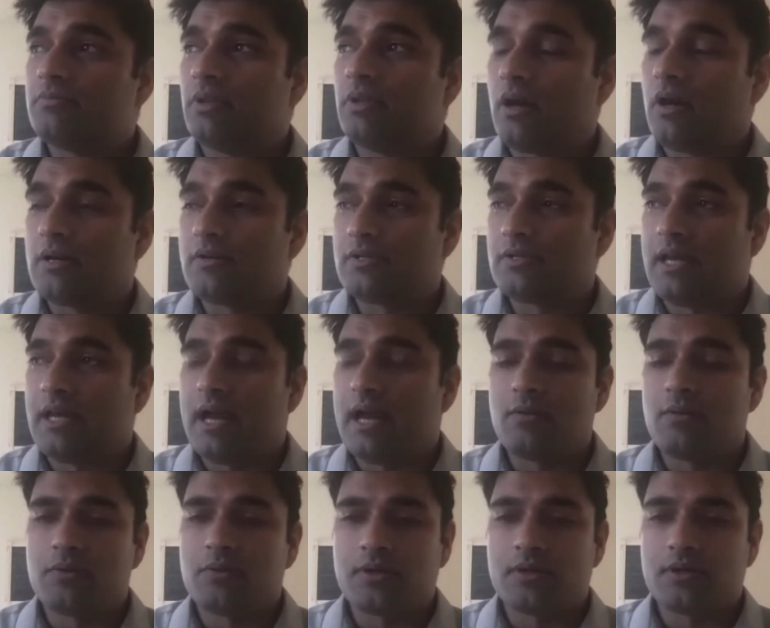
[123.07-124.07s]
Lars and I
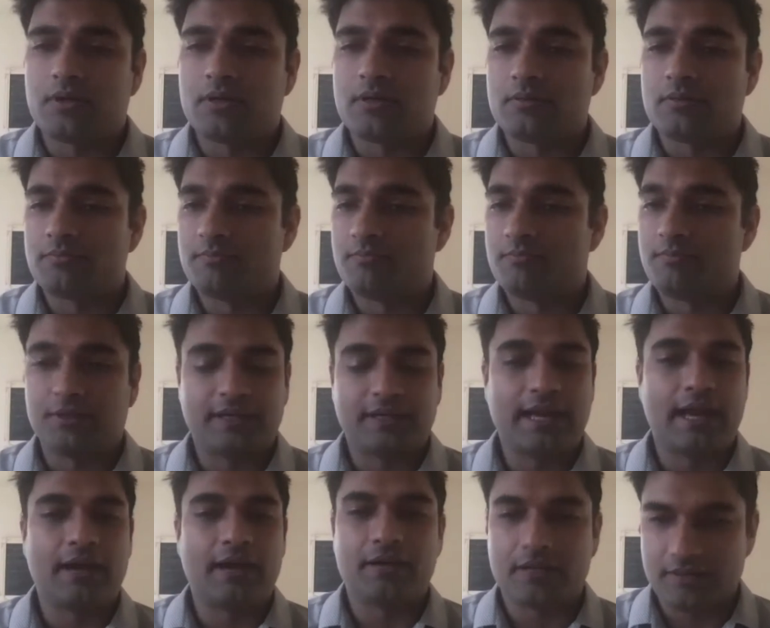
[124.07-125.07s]
were building
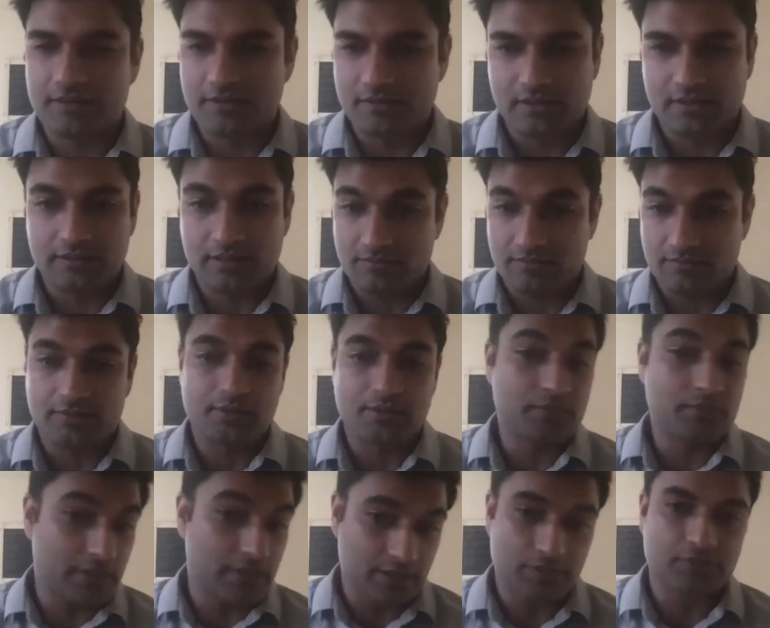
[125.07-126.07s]
out our consulting firm,
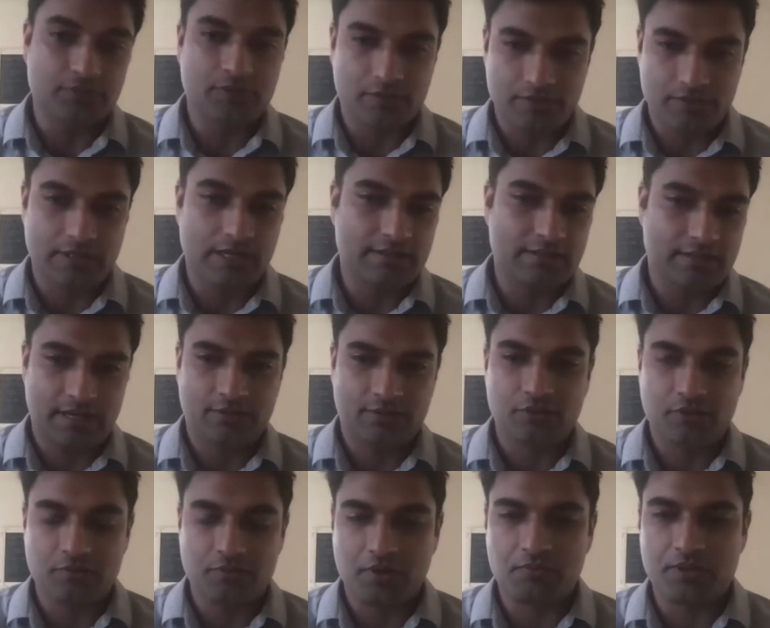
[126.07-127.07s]
SalesSource. That's
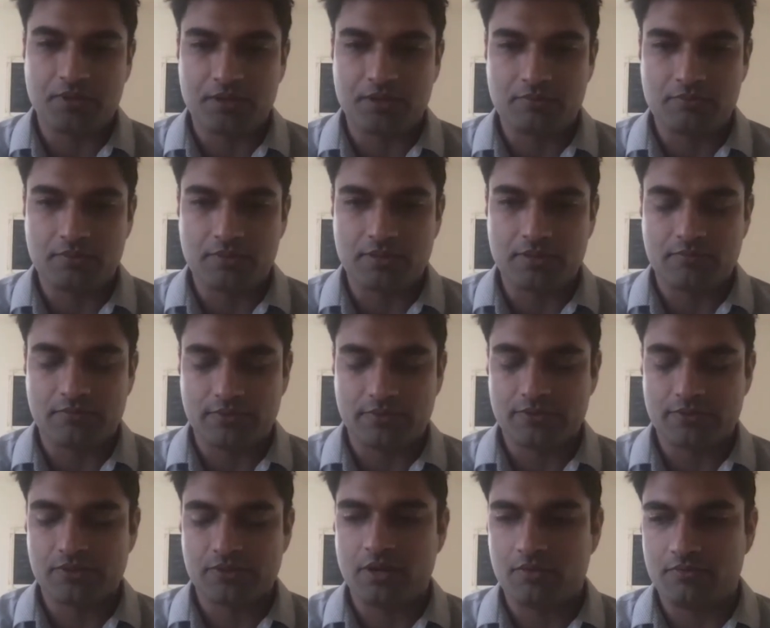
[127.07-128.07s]
actually when we we
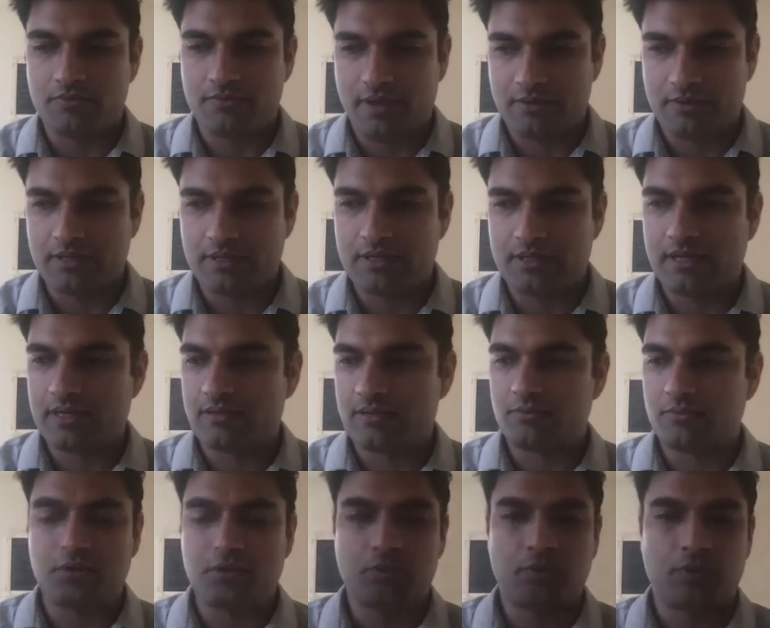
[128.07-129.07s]
first co-founded it, and
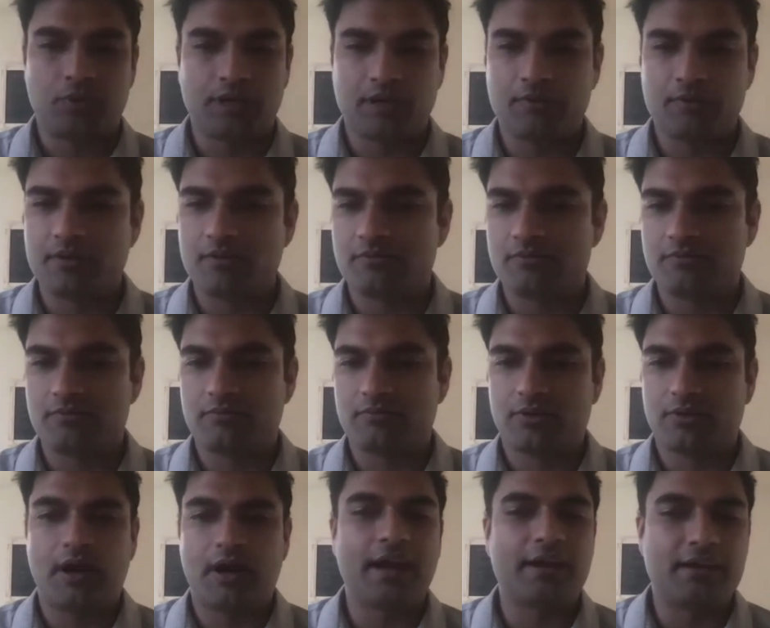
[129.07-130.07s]
we were working with a
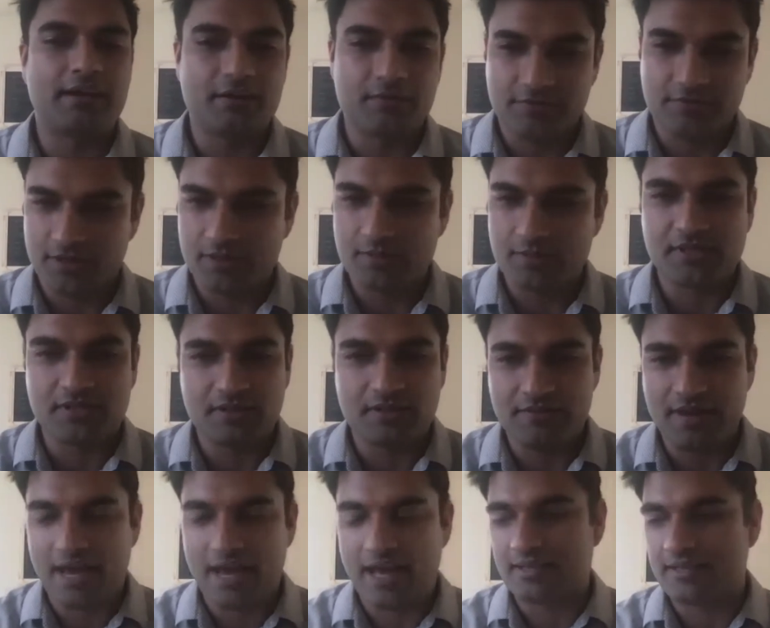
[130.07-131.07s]
variety of firms in the
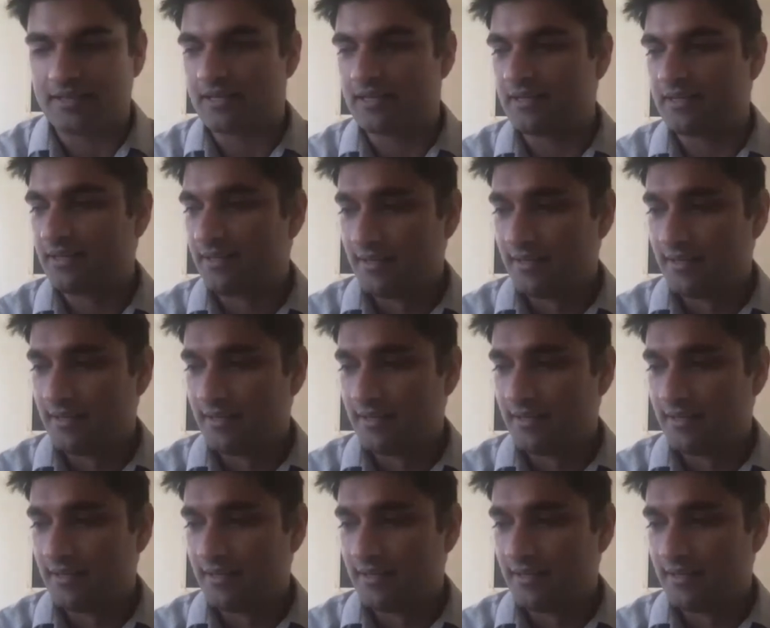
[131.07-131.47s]
Valley